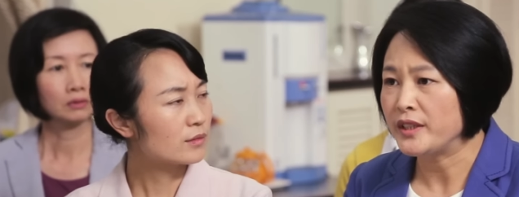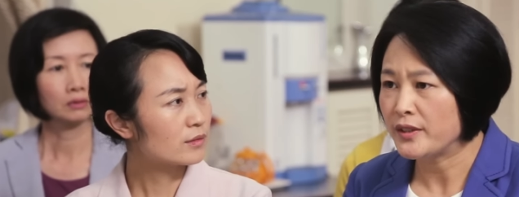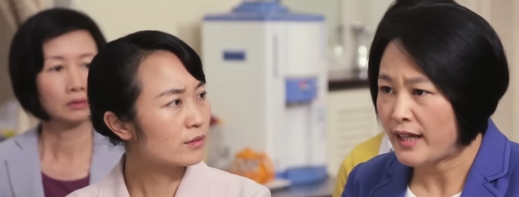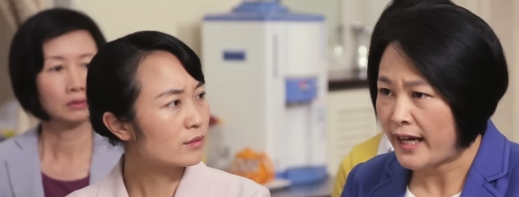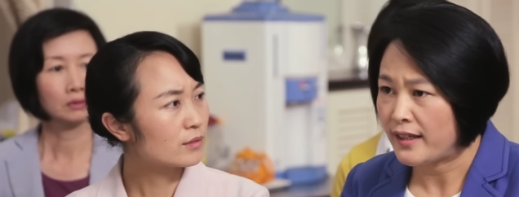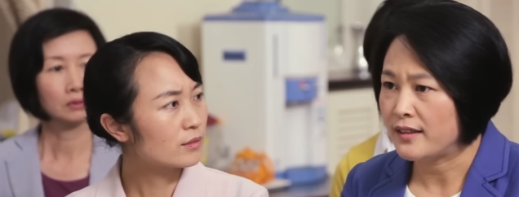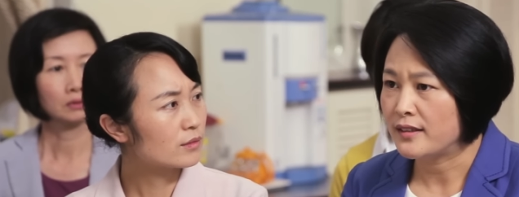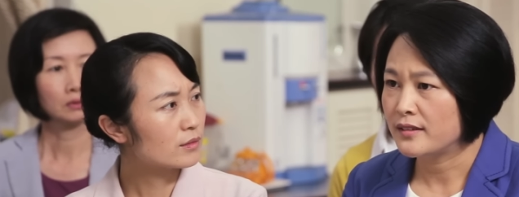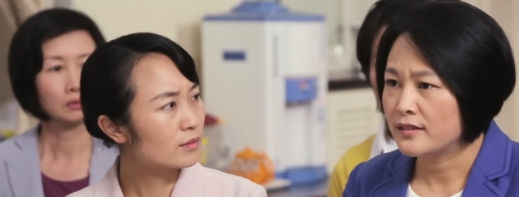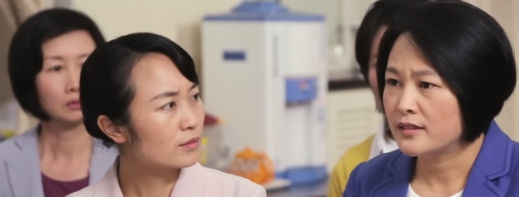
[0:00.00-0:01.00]
Speaker 1: has
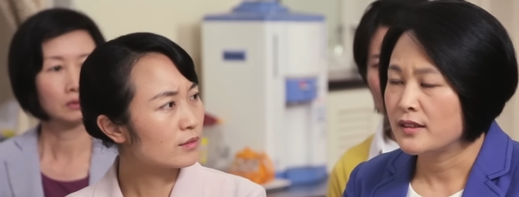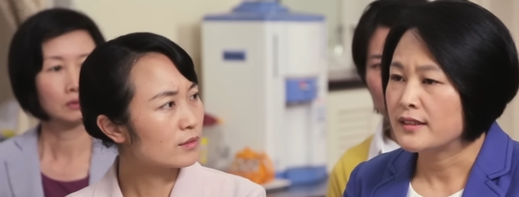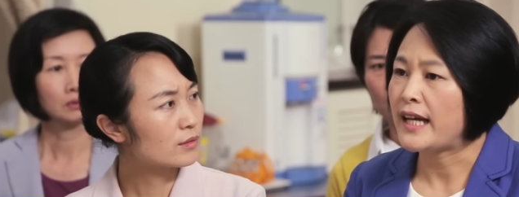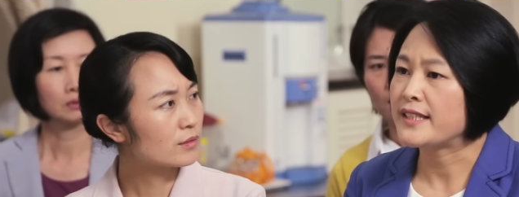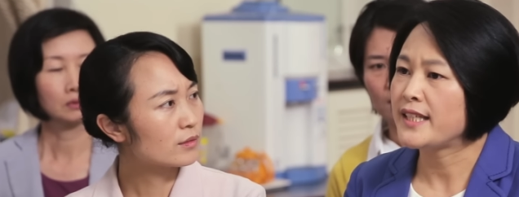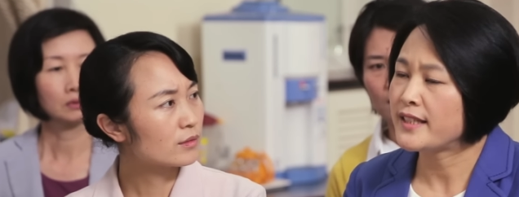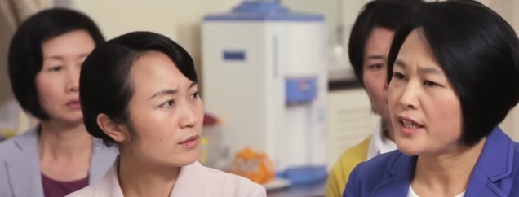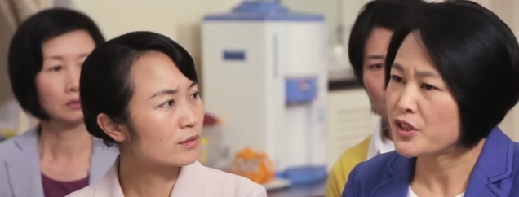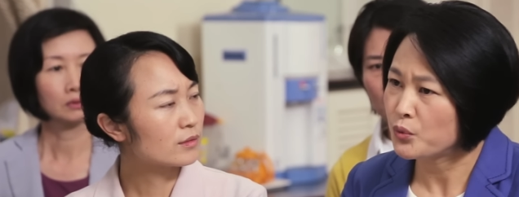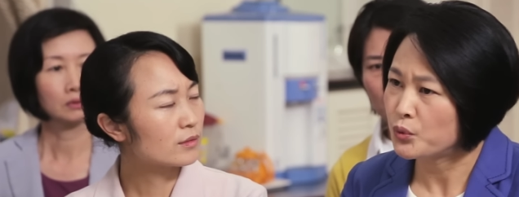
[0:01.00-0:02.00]
returned, I truly
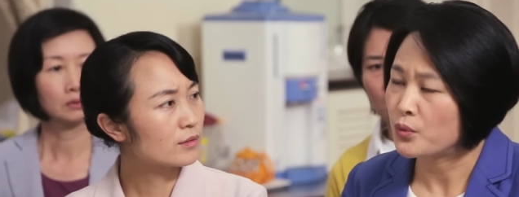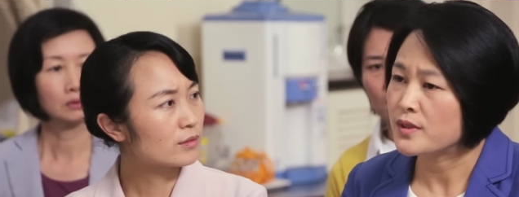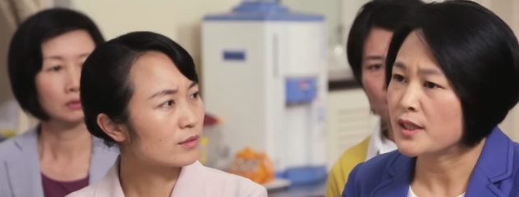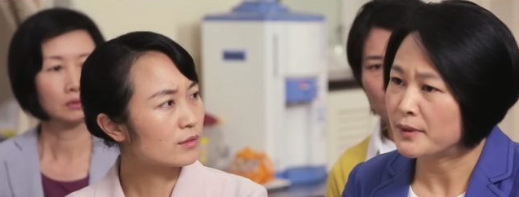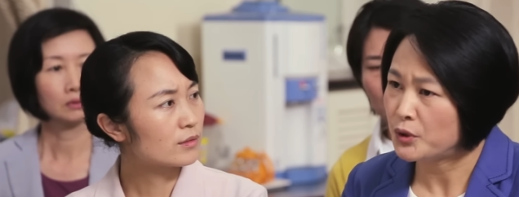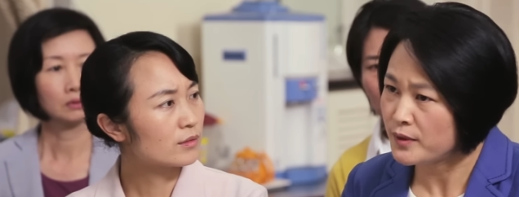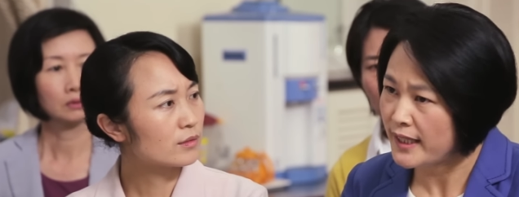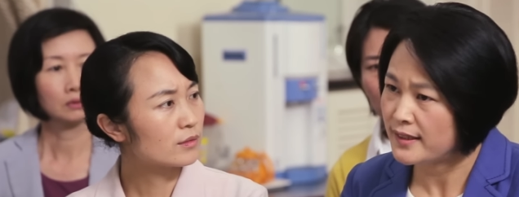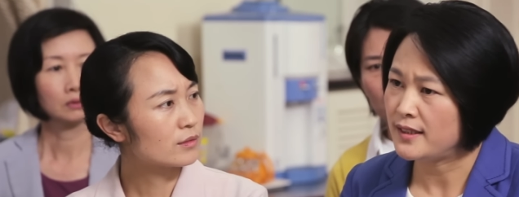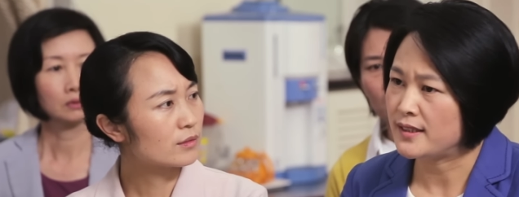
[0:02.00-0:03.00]
wonder why we are
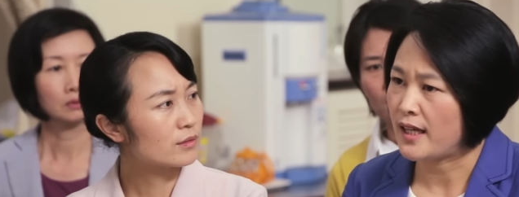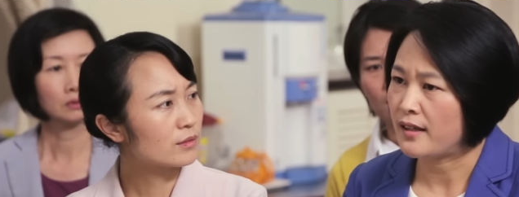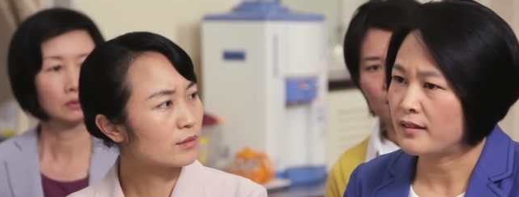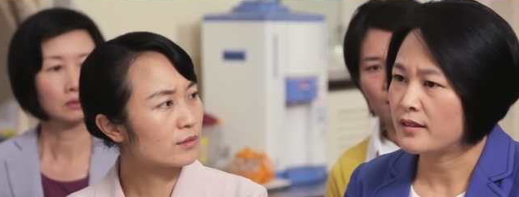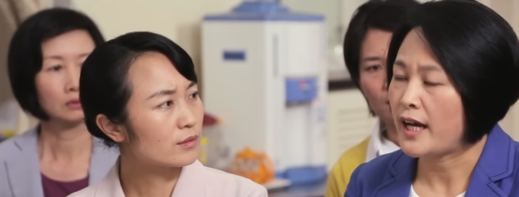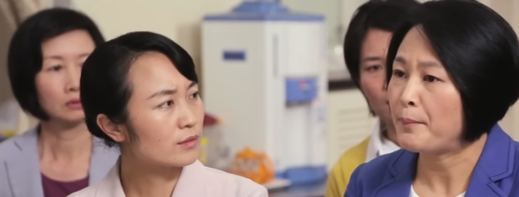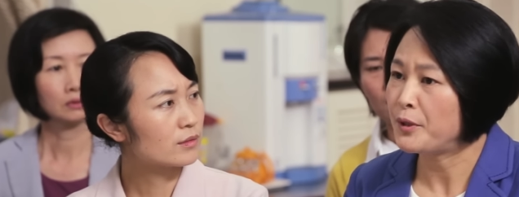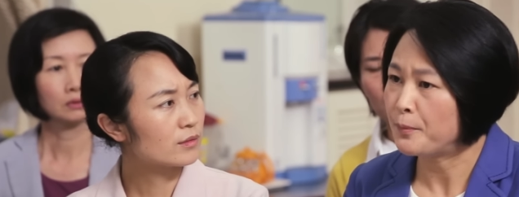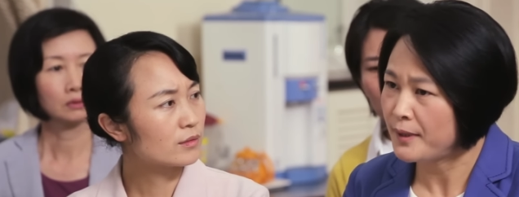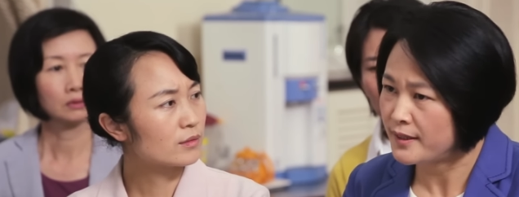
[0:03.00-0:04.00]
still here and not
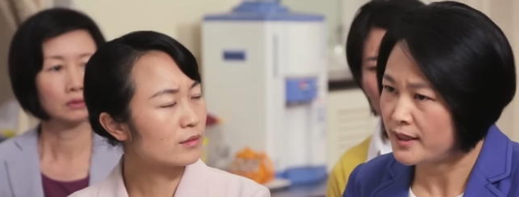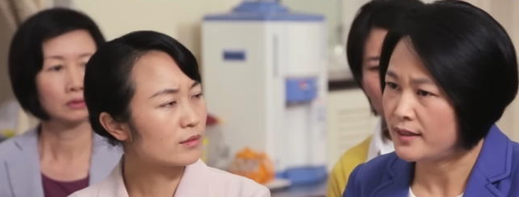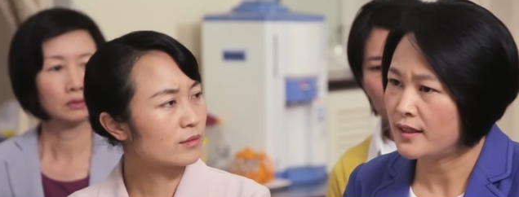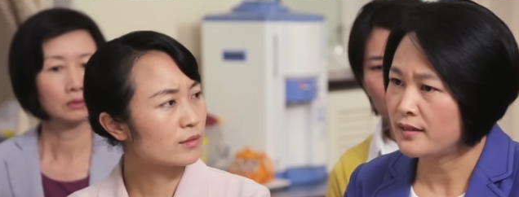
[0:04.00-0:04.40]
in heaven.